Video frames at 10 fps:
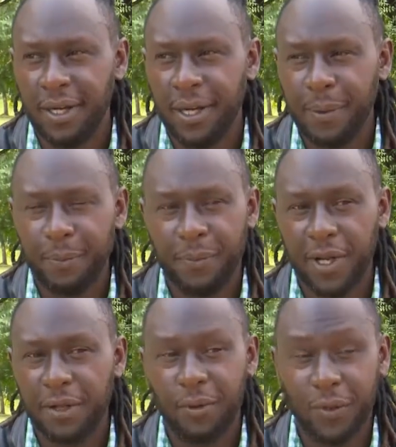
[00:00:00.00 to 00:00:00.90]

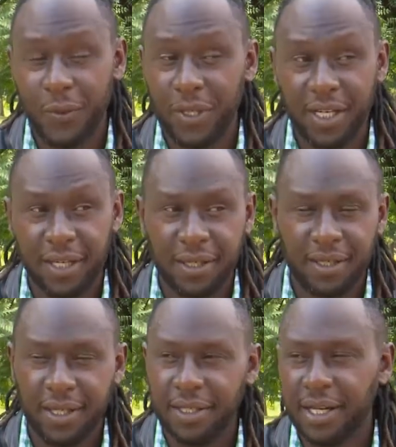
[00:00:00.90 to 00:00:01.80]
911 and
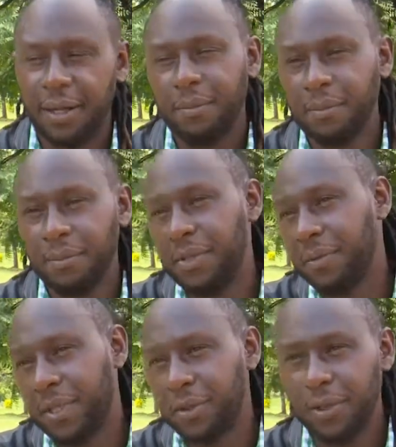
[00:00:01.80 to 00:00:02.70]
they'd come
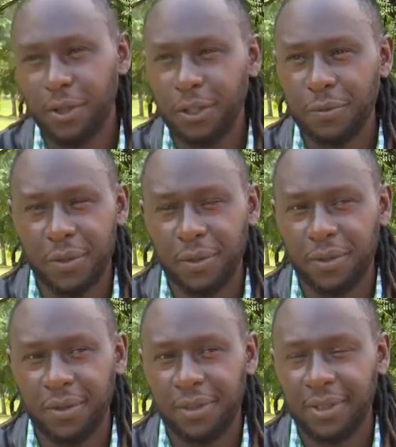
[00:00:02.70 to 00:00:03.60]
bring me to the hospital.